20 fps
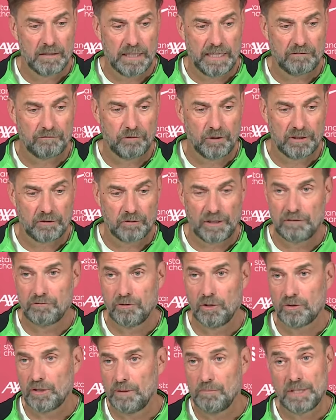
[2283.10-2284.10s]
thankful and
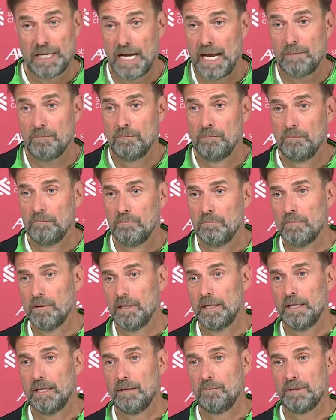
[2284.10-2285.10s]
grateful to him, and I
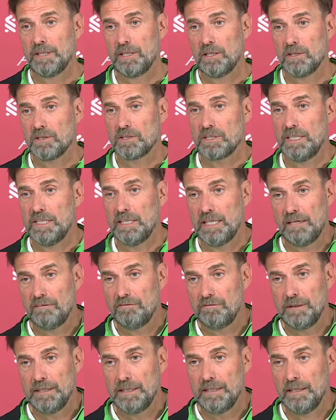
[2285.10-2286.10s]
am because he
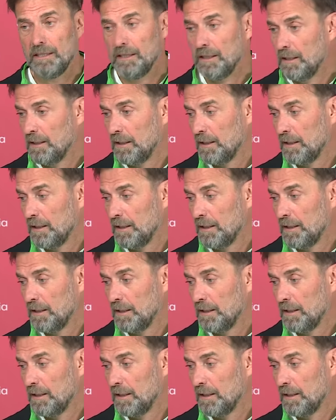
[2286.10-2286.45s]
gave me